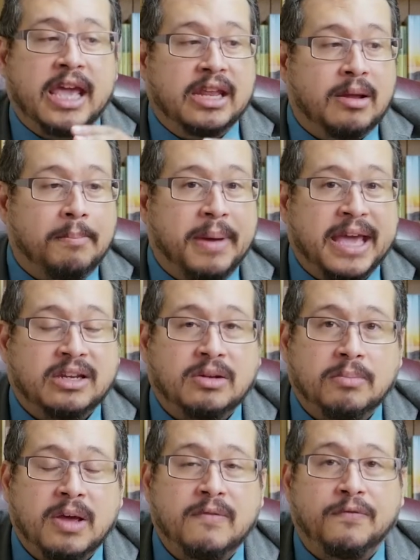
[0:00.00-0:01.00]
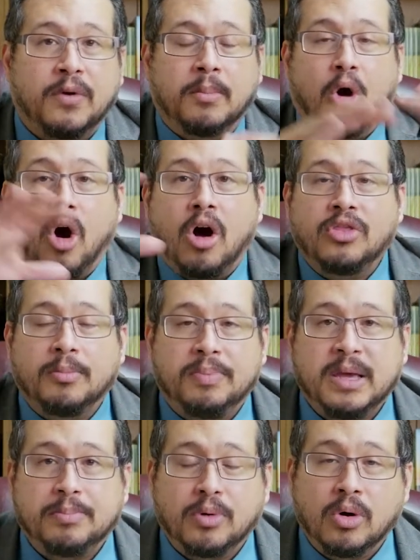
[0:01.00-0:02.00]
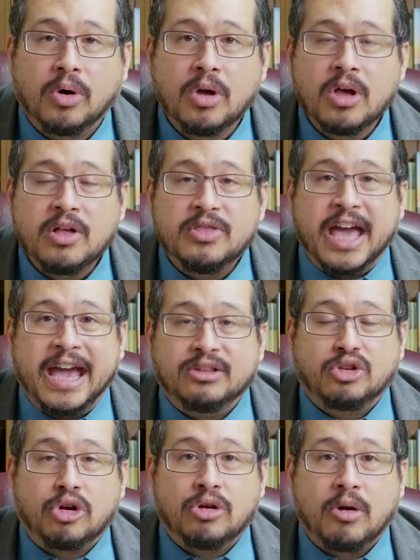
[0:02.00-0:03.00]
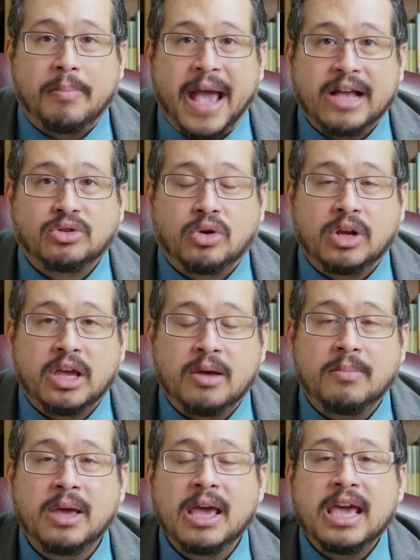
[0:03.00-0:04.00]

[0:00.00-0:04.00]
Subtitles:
and abandonment from all the people that had turned their backs on him.